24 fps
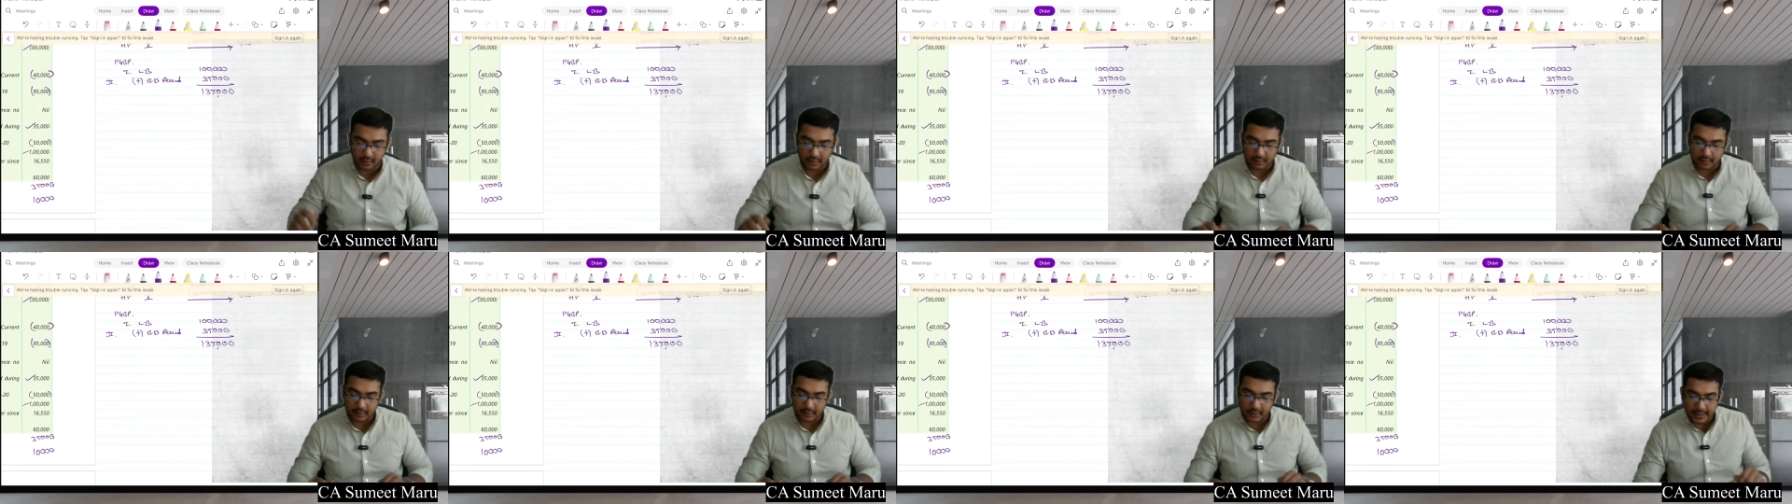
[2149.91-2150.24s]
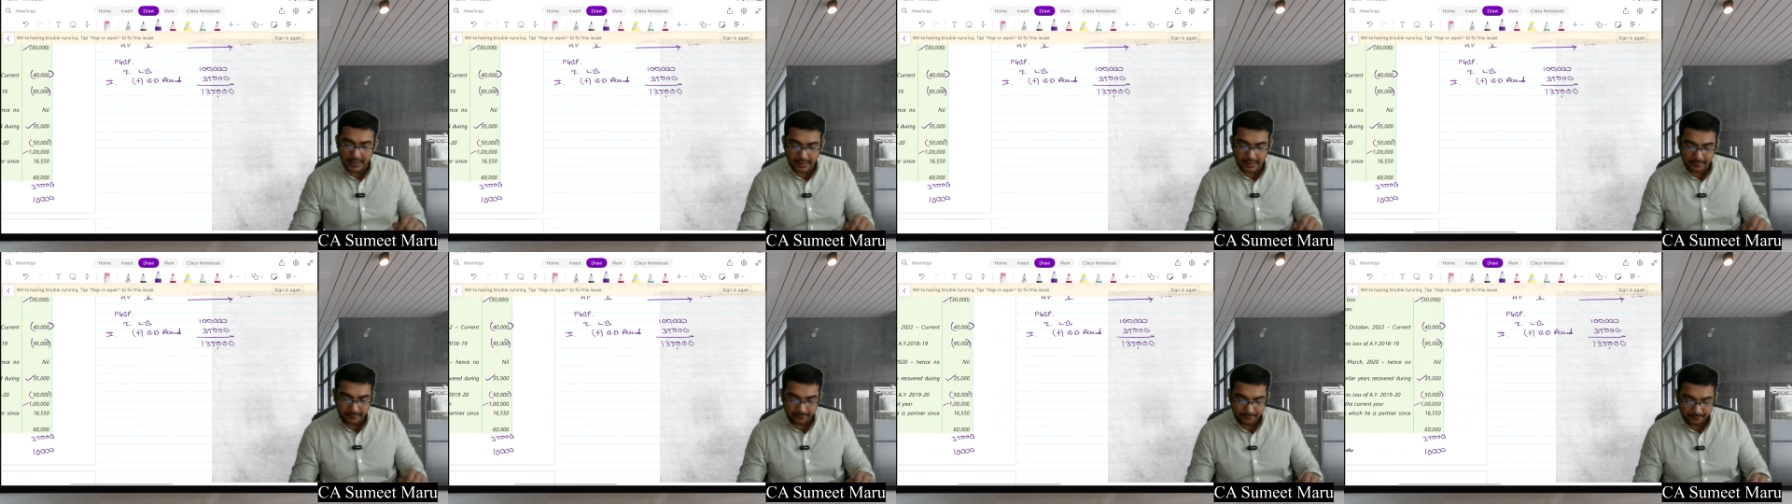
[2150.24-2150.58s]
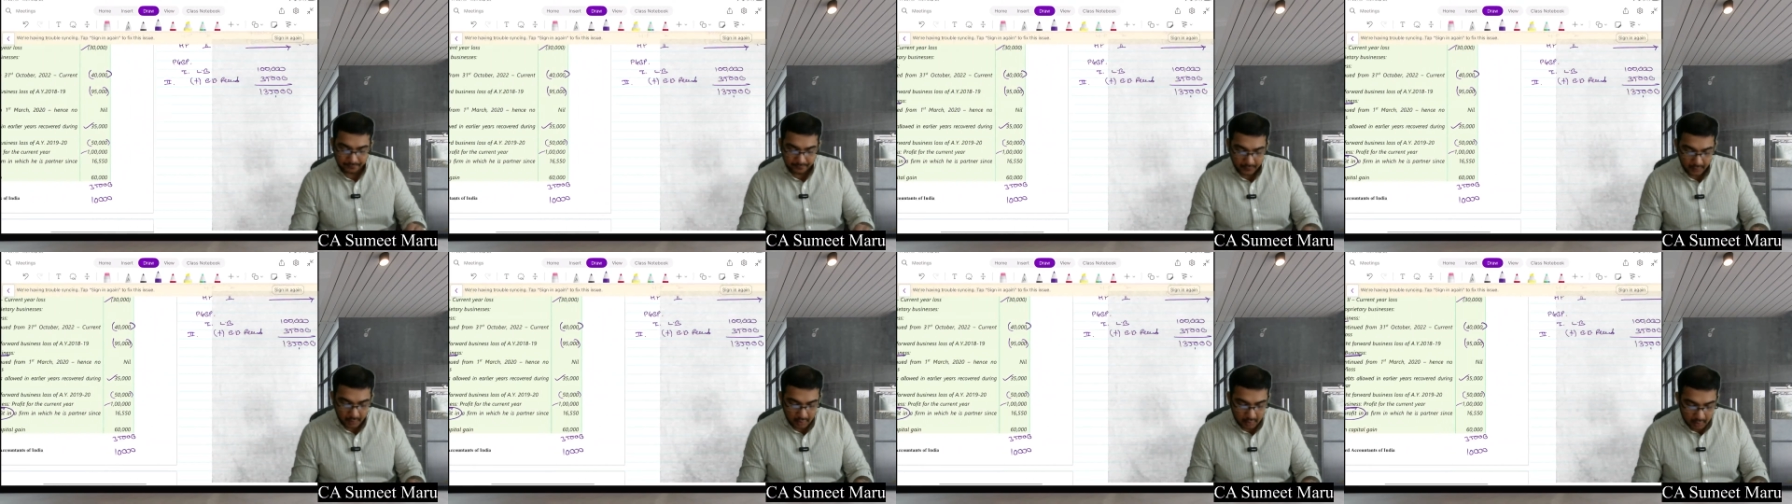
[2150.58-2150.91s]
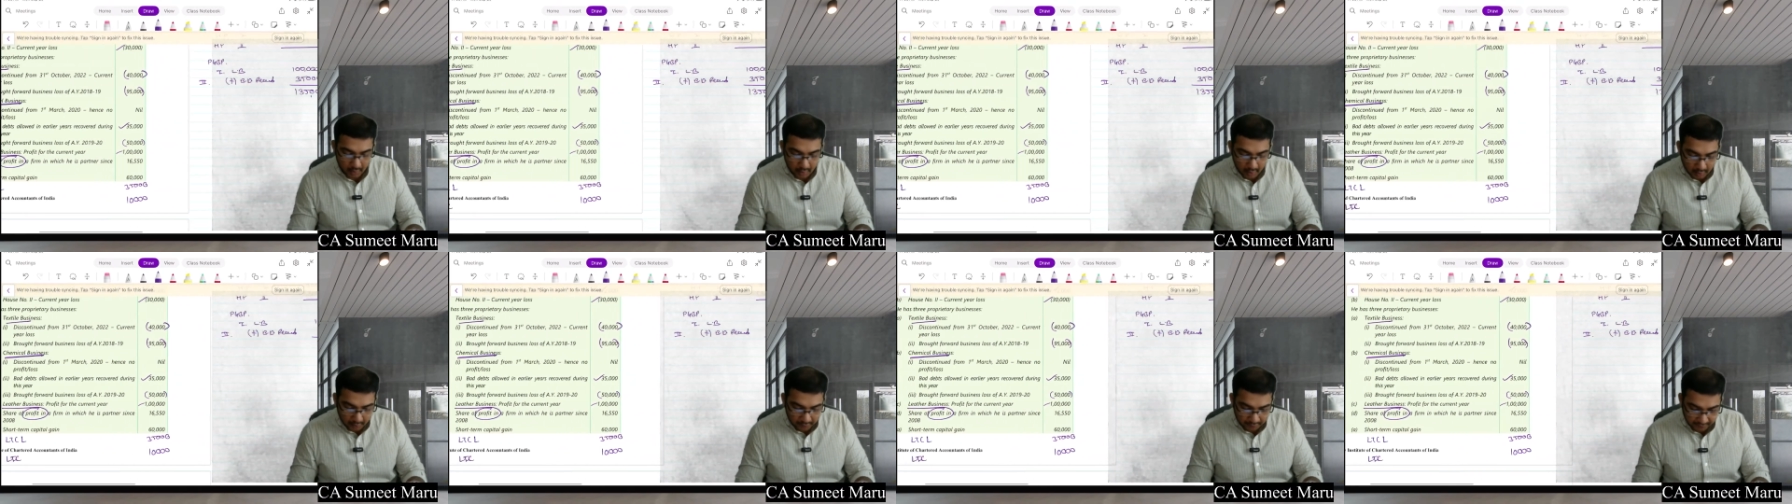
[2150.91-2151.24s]
Right?
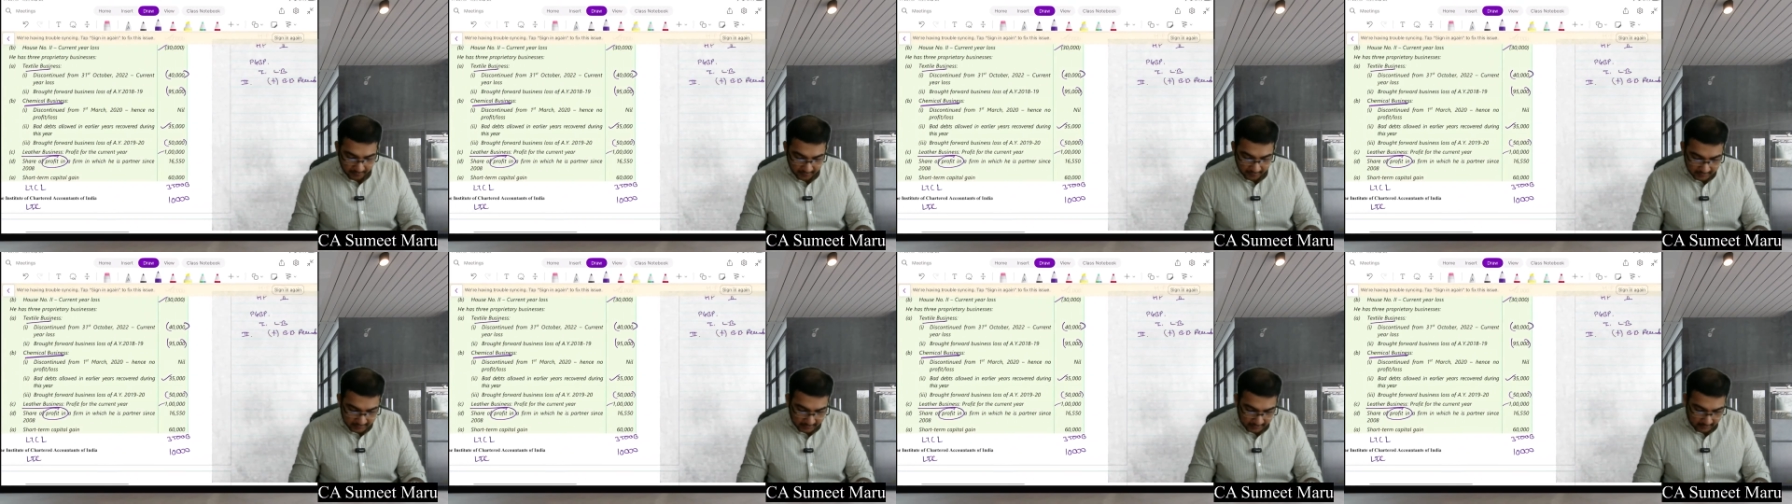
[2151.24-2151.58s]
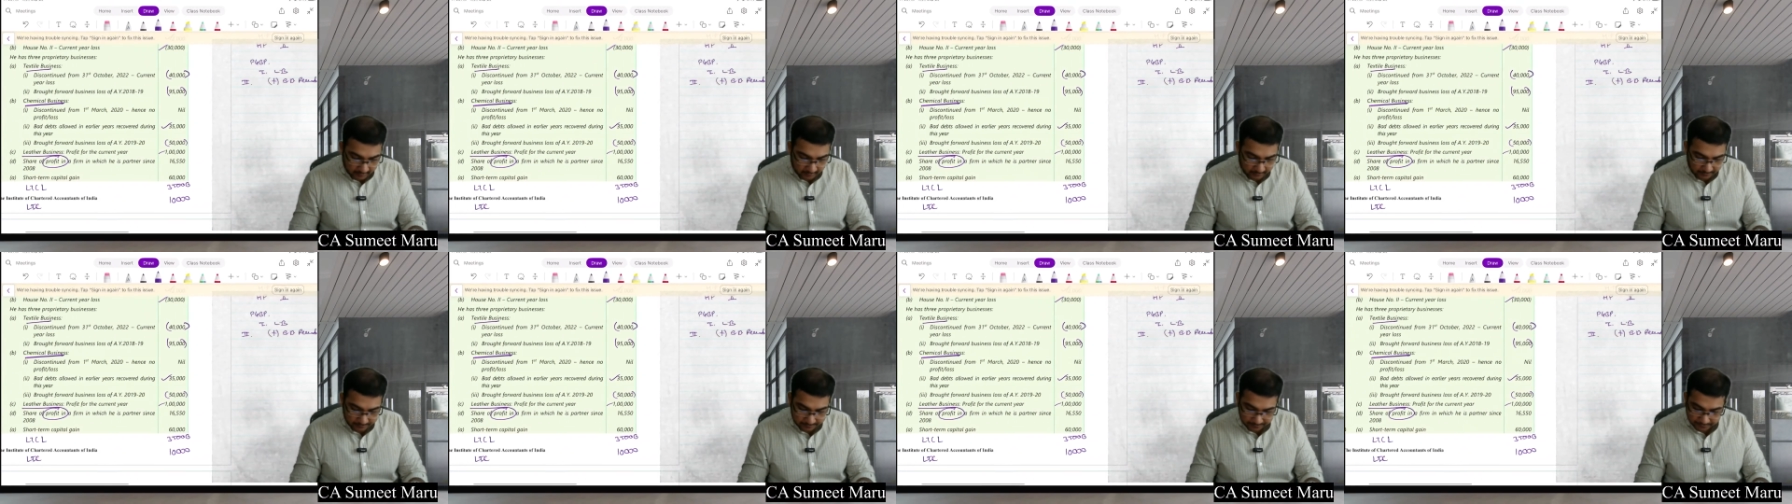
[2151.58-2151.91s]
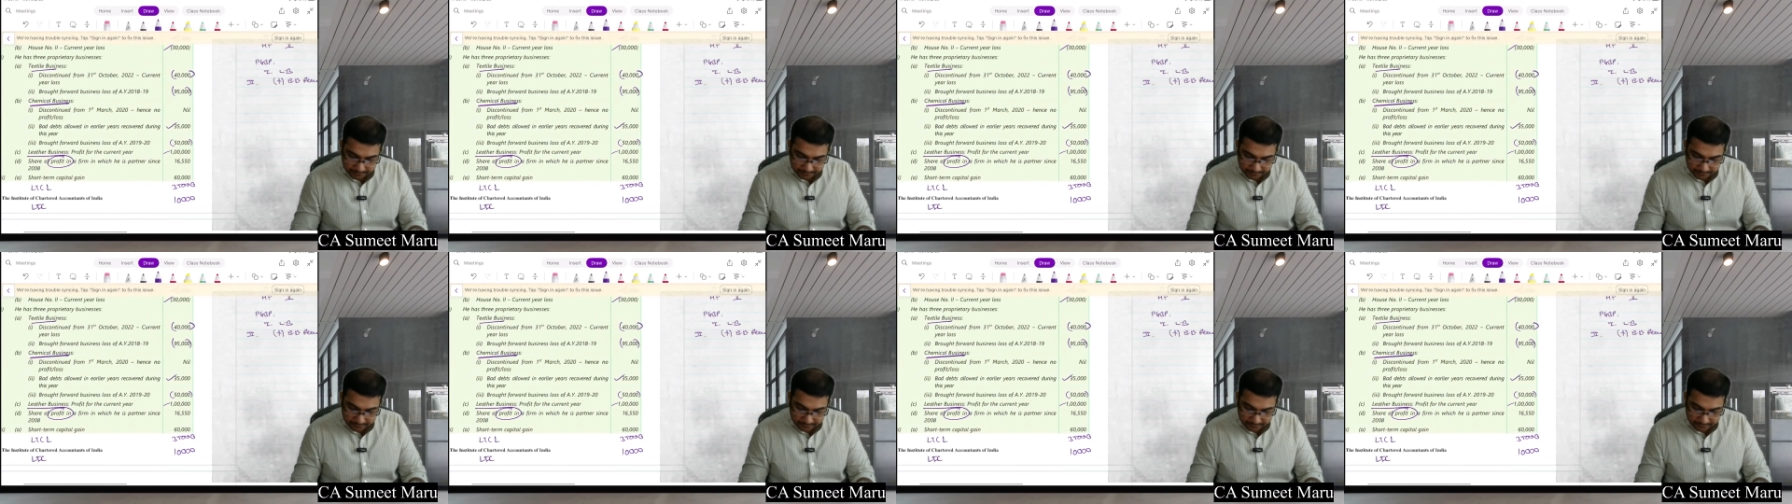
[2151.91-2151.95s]
Further,